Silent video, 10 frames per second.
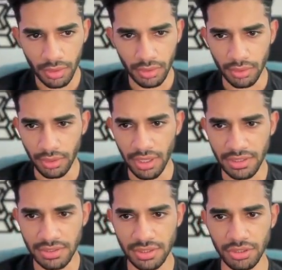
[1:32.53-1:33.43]

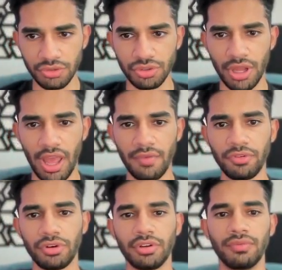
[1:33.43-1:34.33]
Next, you should
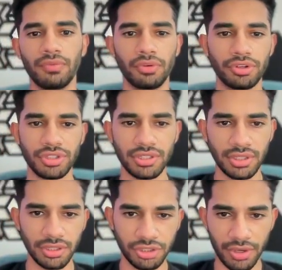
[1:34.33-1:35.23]
have your
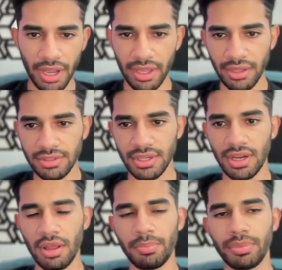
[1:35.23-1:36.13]
conversion tracking
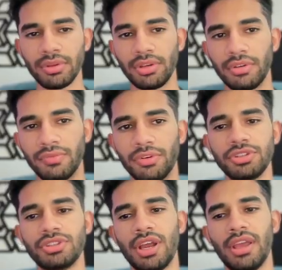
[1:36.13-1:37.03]
set up.
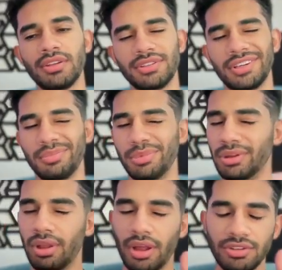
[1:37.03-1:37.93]
Conversion tracking is going to be
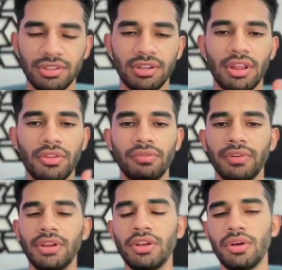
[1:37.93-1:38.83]
launched in another
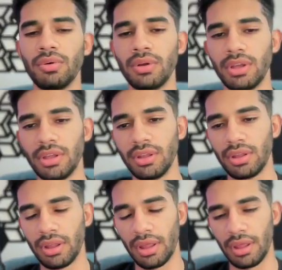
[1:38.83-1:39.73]
video.
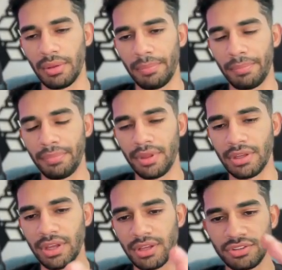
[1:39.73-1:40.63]

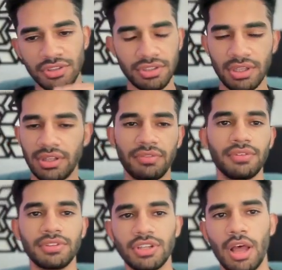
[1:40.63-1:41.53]
That's just a
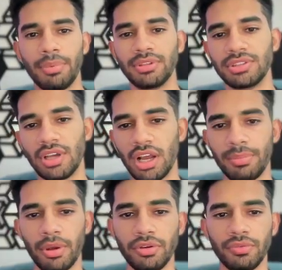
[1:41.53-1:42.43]
different topic to talk
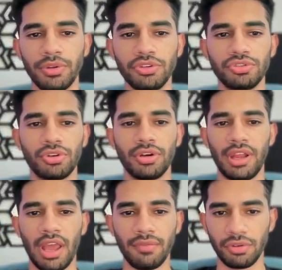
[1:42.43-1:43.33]
about, but you should
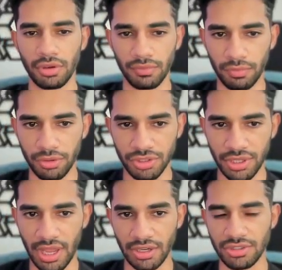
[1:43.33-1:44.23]
already have your
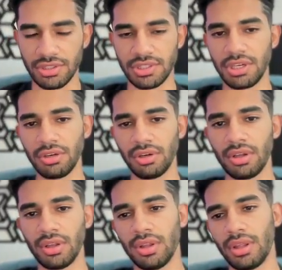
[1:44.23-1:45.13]
conversion actions here
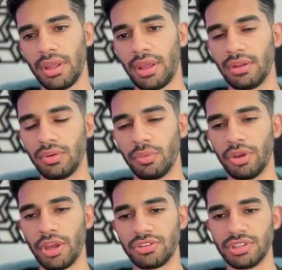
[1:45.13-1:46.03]
and the way
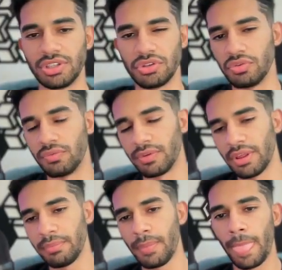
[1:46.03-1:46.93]
you actually need to do for
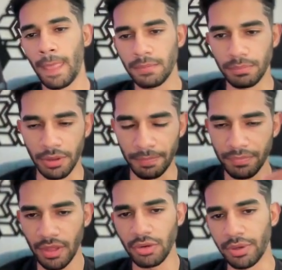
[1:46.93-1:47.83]
them.
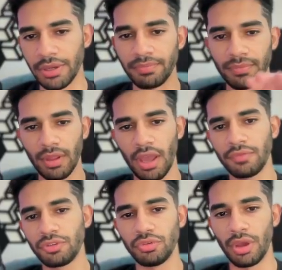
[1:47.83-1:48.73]
But anyway,
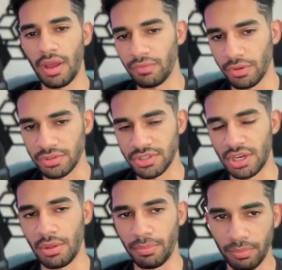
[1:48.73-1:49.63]
after you have those
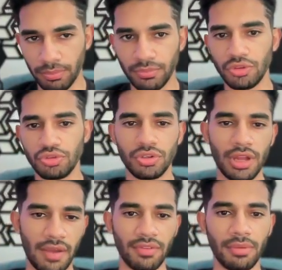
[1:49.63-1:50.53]
set up, you
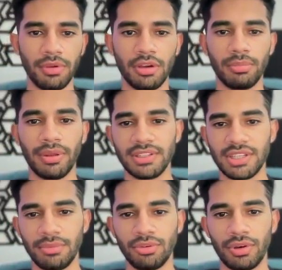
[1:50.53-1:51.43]
should have them here by the
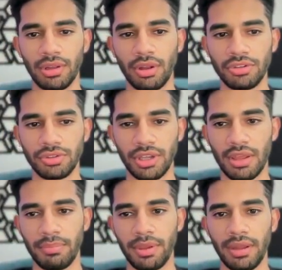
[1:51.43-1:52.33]
time you're ready to launch your
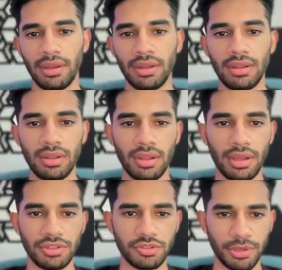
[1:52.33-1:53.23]
campaign.
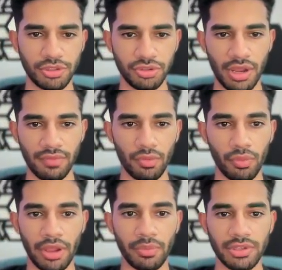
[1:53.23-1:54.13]
And just make sure you have the
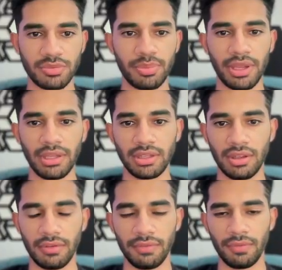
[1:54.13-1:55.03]
right ones picked.
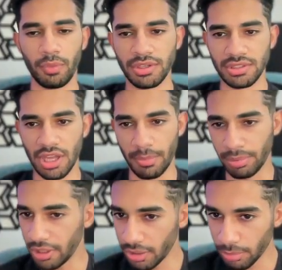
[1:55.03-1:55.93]
If one is not
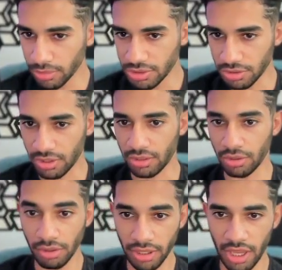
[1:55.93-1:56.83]
applicable to your
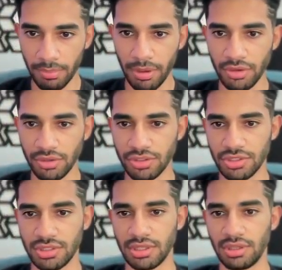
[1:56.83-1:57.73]
current campaign, you can
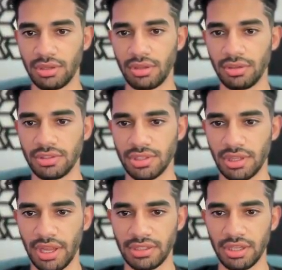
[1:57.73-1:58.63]
just
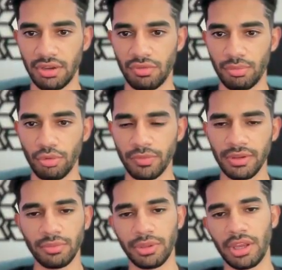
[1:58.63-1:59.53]
select it and remove
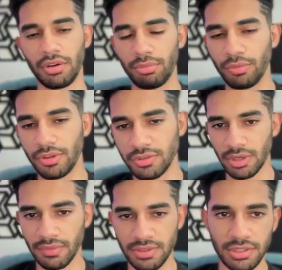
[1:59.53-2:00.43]
it. We can't remove this
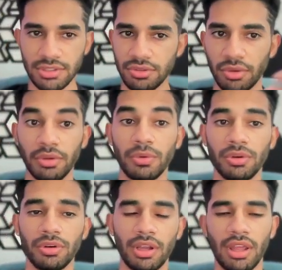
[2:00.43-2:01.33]
obviously, because it's the only one
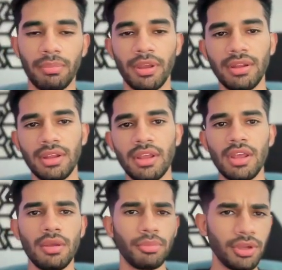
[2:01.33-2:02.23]
on our campaign.
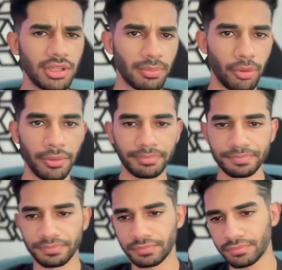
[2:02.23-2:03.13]
But you get the point.
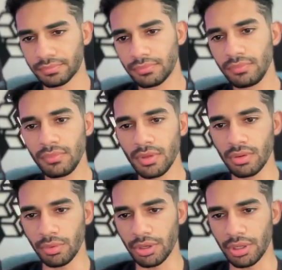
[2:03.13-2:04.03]

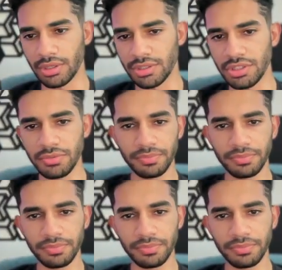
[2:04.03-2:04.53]
We're going to continue.